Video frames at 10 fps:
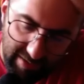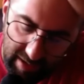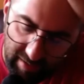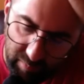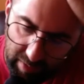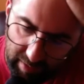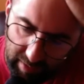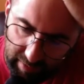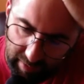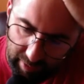it has been
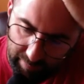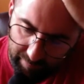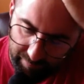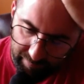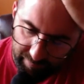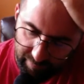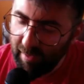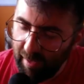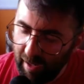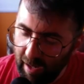like um,
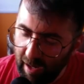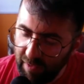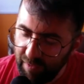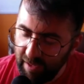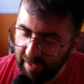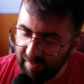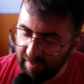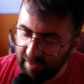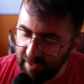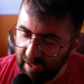I think it's
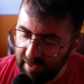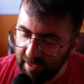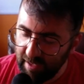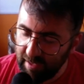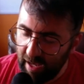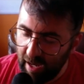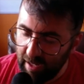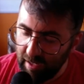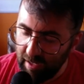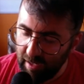just the idea that
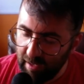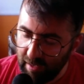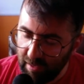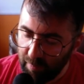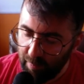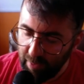to be